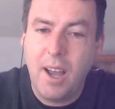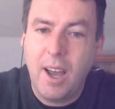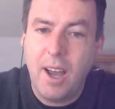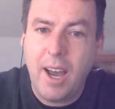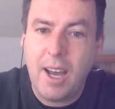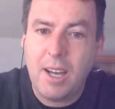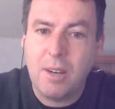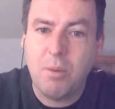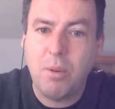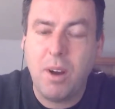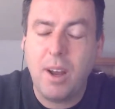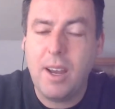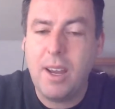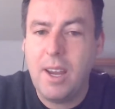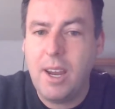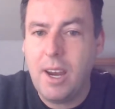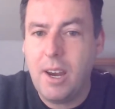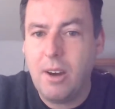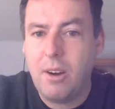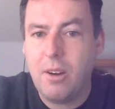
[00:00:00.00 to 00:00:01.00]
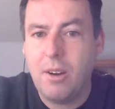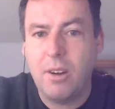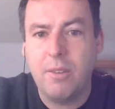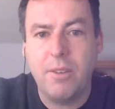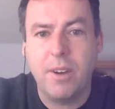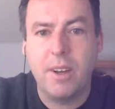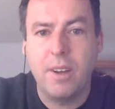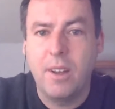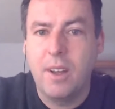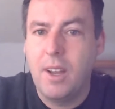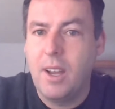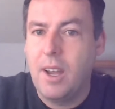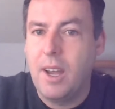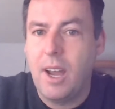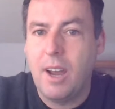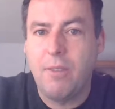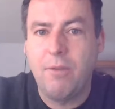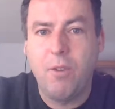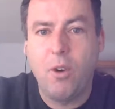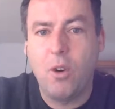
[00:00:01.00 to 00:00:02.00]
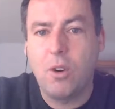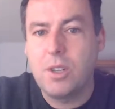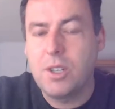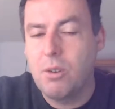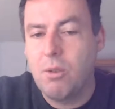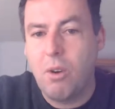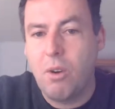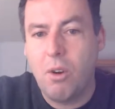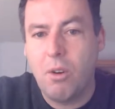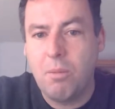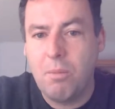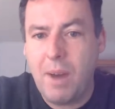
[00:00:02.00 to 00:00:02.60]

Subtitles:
And when I hear of a 40-year-old